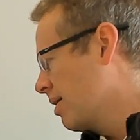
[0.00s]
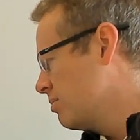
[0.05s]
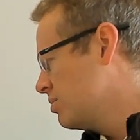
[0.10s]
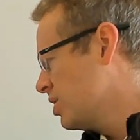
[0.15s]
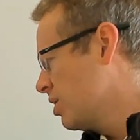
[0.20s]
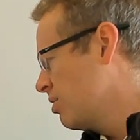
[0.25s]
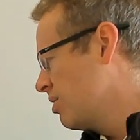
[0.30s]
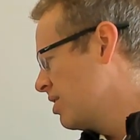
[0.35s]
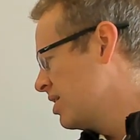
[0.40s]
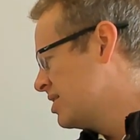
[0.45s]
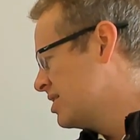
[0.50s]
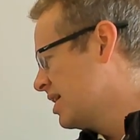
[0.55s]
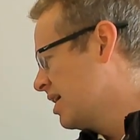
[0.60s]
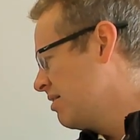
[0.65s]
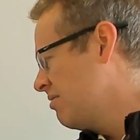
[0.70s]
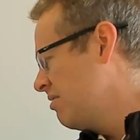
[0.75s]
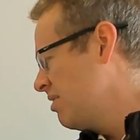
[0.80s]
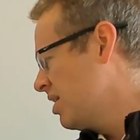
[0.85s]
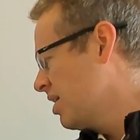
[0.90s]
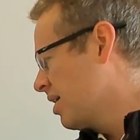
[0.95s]
So it's
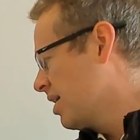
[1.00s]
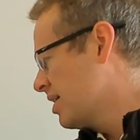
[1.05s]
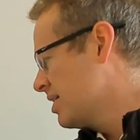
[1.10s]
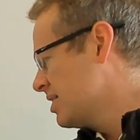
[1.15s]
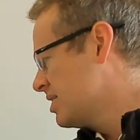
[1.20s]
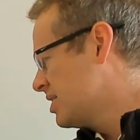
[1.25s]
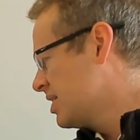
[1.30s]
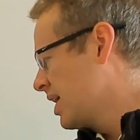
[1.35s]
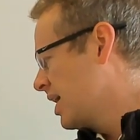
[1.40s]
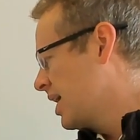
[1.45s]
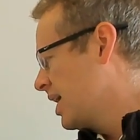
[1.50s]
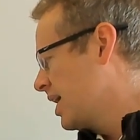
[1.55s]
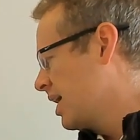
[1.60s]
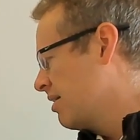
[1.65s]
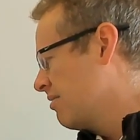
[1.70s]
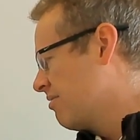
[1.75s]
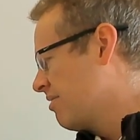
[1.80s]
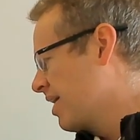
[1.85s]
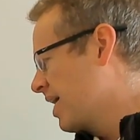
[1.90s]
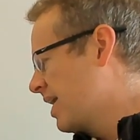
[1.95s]
giving us a
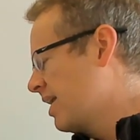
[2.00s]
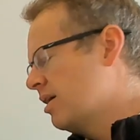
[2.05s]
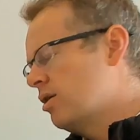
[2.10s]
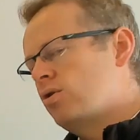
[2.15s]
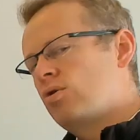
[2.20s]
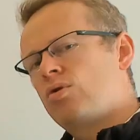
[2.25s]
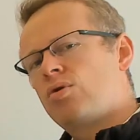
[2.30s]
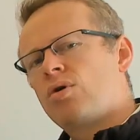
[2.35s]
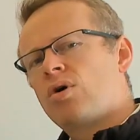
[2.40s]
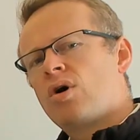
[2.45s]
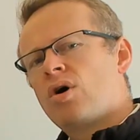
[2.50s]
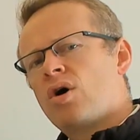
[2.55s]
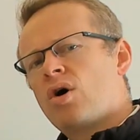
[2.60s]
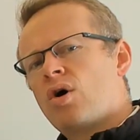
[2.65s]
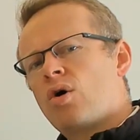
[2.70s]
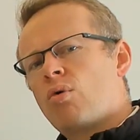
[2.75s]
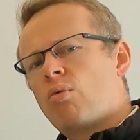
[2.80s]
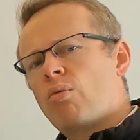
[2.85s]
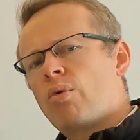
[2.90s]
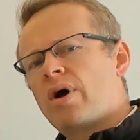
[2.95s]
value
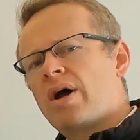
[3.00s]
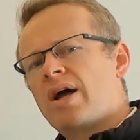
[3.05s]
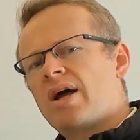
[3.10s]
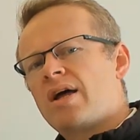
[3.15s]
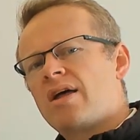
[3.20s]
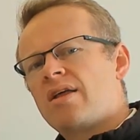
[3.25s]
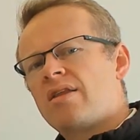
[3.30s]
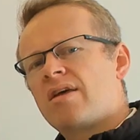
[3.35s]
where the